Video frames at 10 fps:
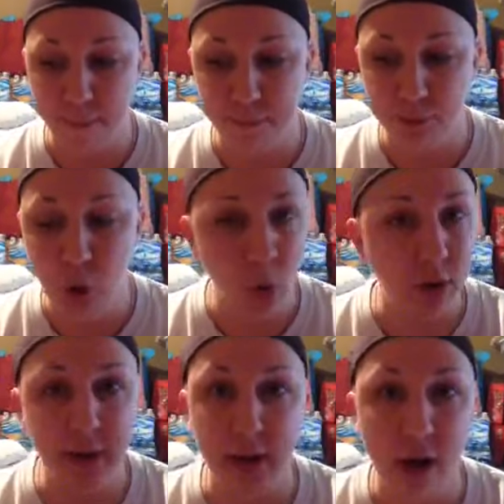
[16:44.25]

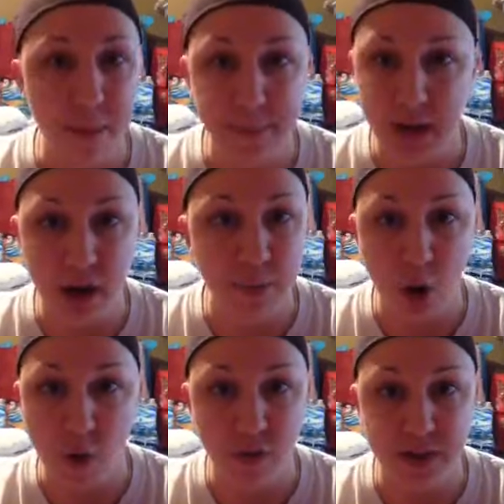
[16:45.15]
totally become
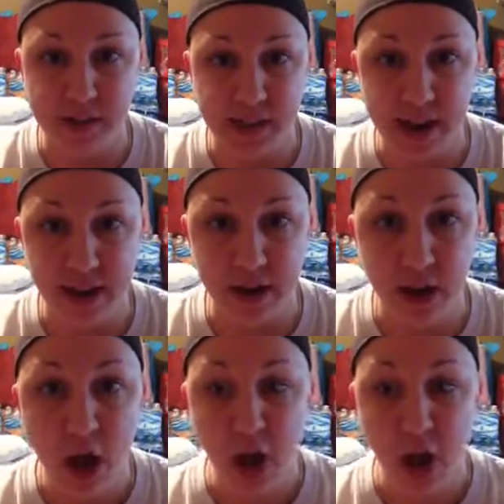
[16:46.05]
over to Satan.